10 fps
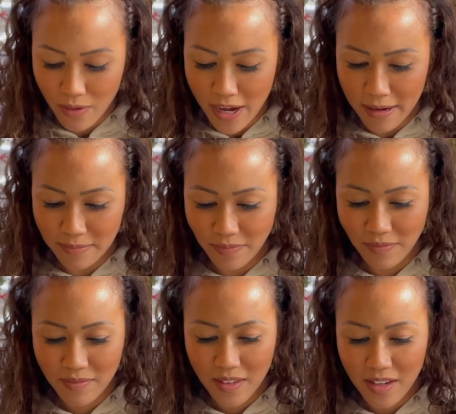Okay.
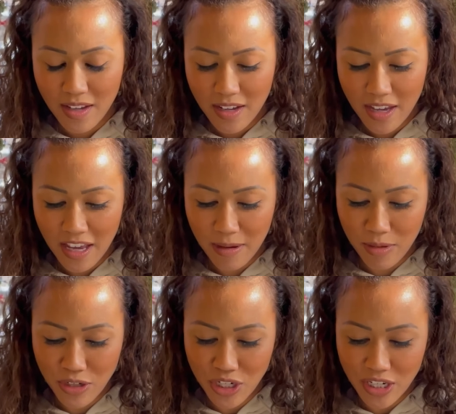Ham
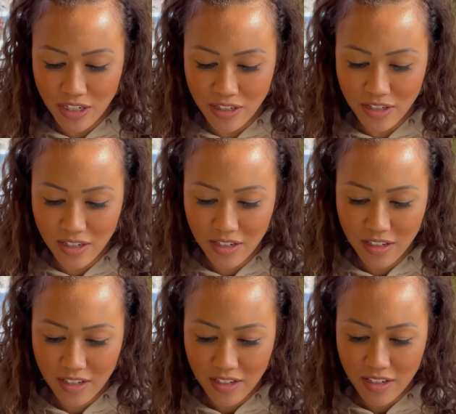and cheese
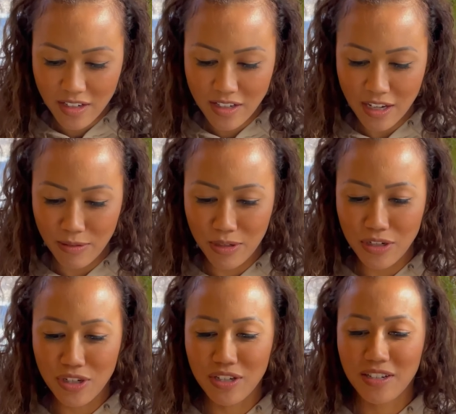
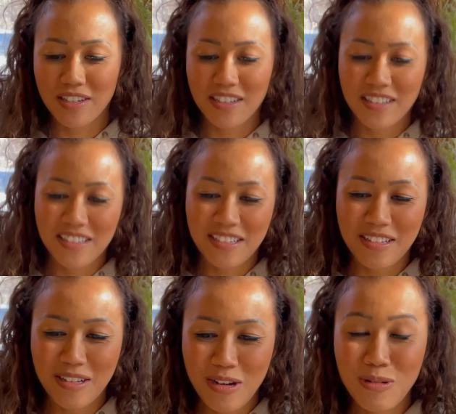sandwich.
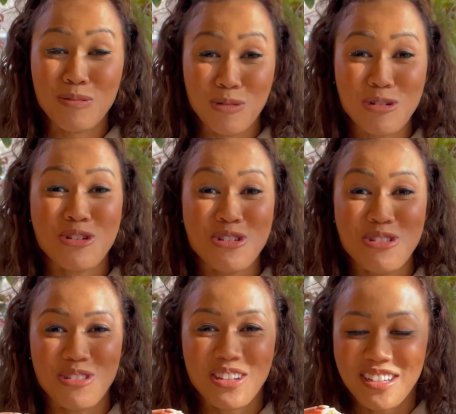With more
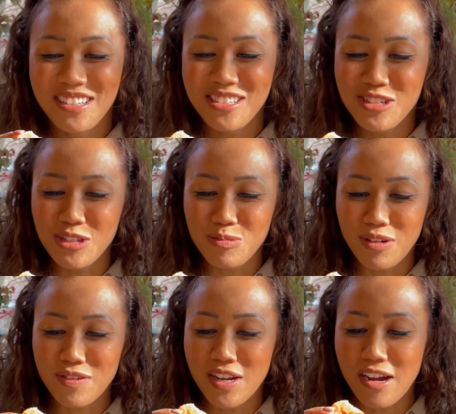cheese. Cheese
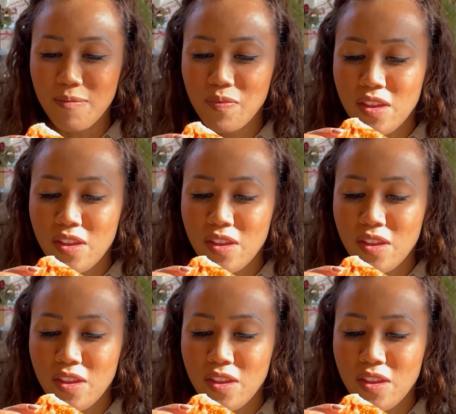puff style. I